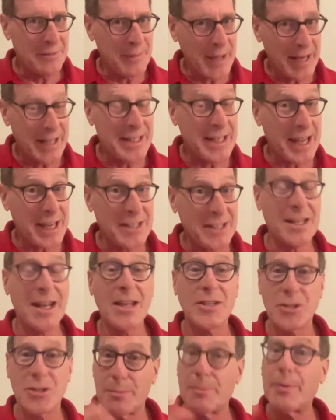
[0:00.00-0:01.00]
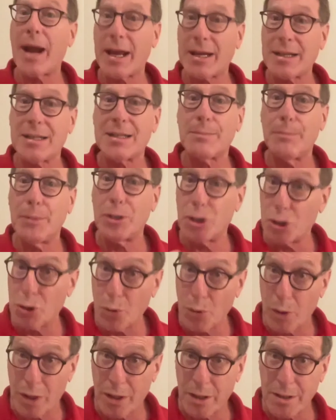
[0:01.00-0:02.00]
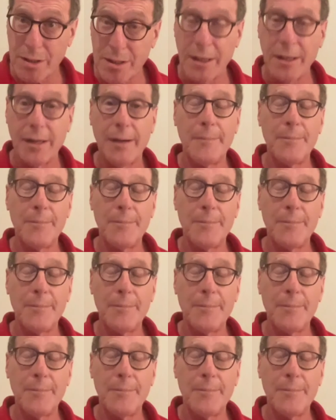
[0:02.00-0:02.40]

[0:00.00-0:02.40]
meditation, as your practice matures,